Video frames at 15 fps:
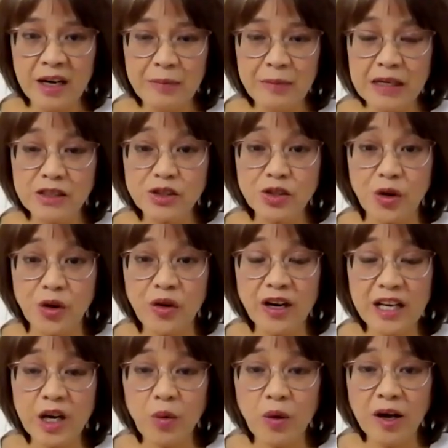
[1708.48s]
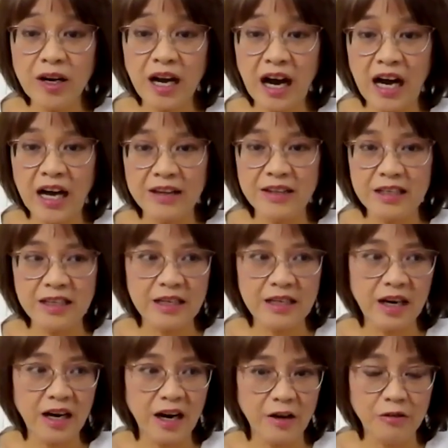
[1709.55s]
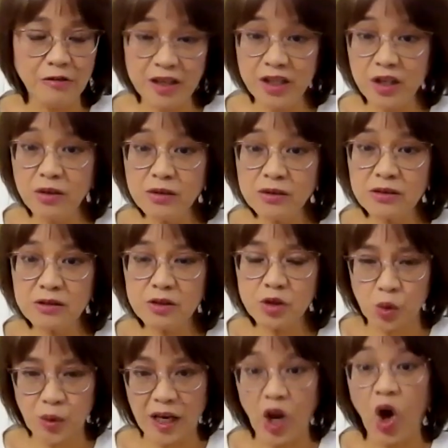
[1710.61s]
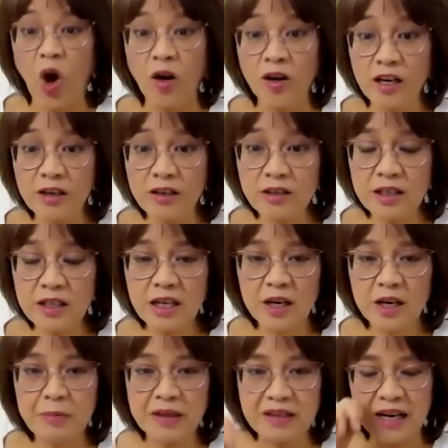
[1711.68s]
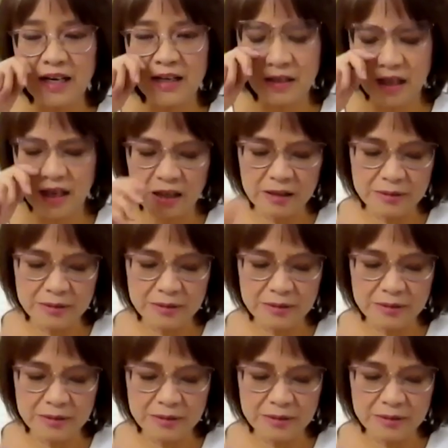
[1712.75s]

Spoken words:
because the earlier one are the videos, so they're longer. But then,